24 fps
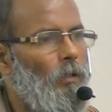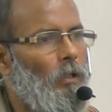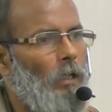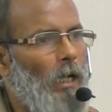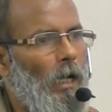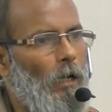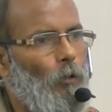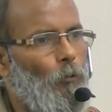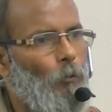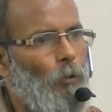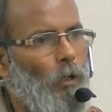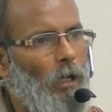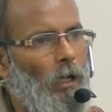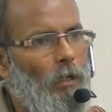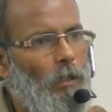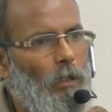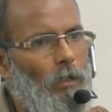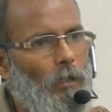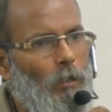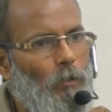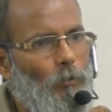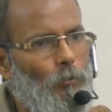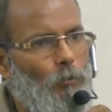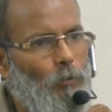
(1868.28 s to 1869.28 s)

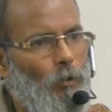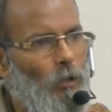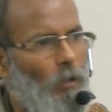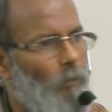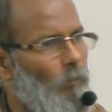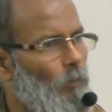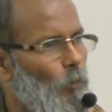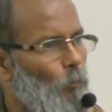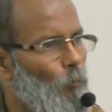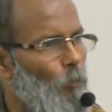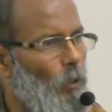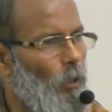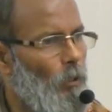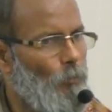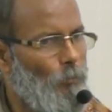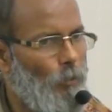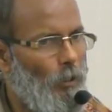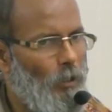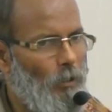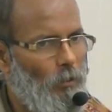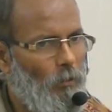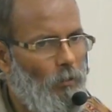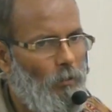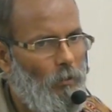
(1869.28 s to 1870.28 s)
talocalcaneonavicular
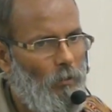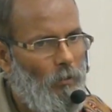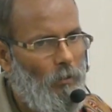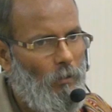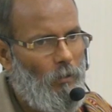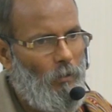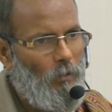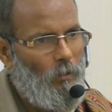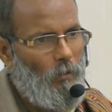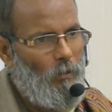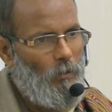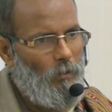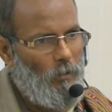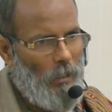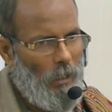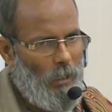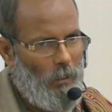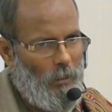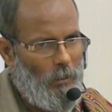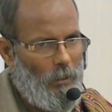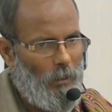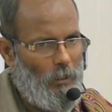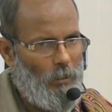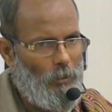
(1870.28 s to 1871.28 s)
joint,
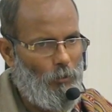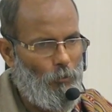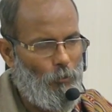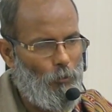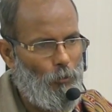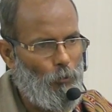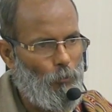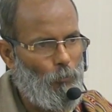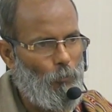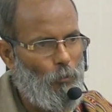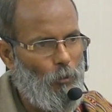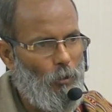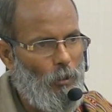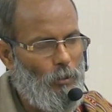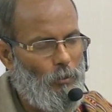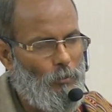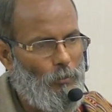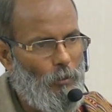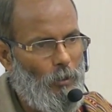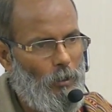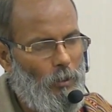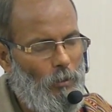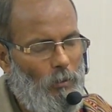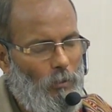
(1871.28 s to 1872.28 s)
calcaneocubular
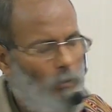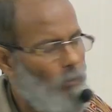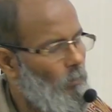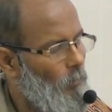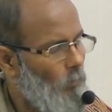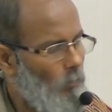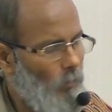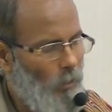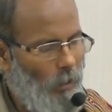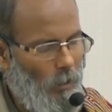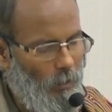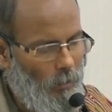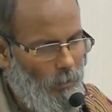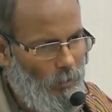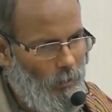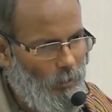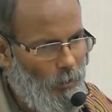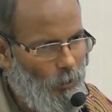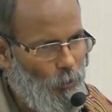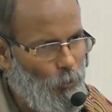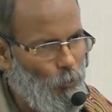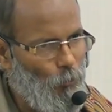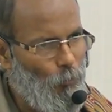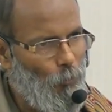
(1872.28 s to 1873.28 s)
joint,
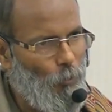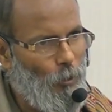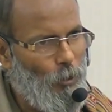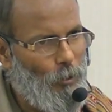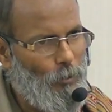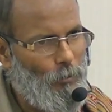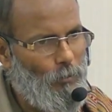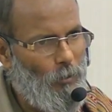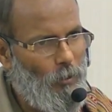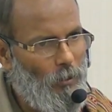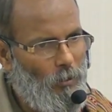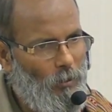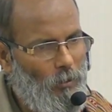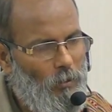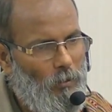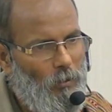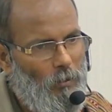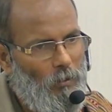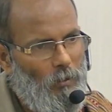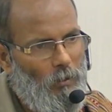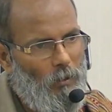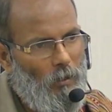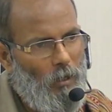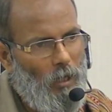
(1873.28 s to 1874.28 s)
calcaneocuboid joint,
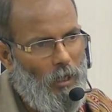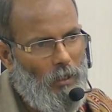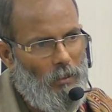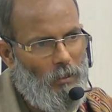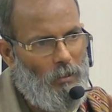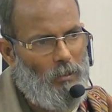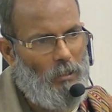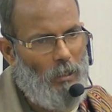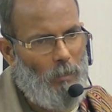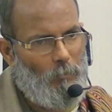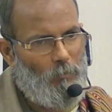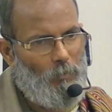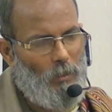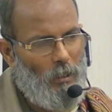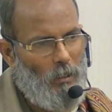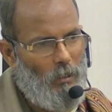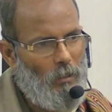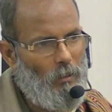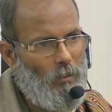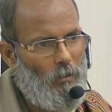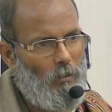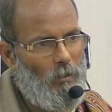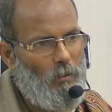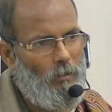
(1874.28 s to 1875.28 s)
and the
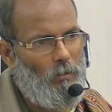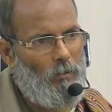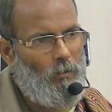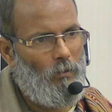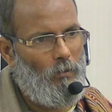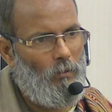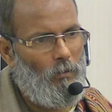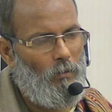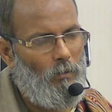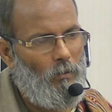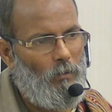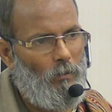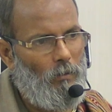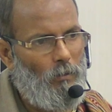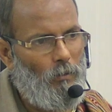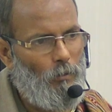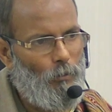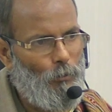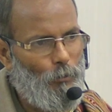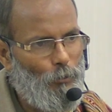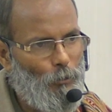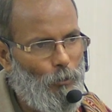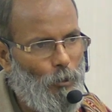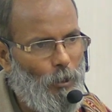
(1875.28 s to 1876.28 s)
subtalar
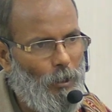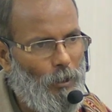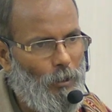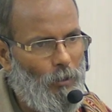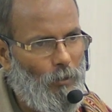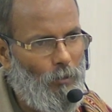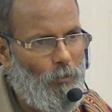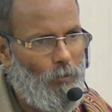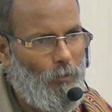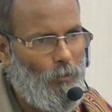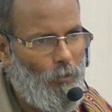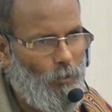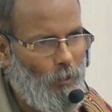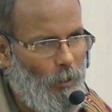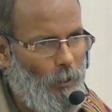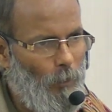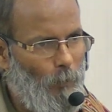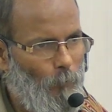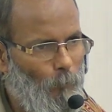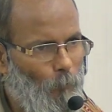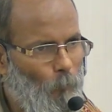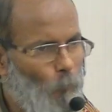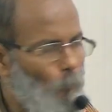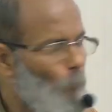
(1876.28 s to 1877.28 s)
joint. All right.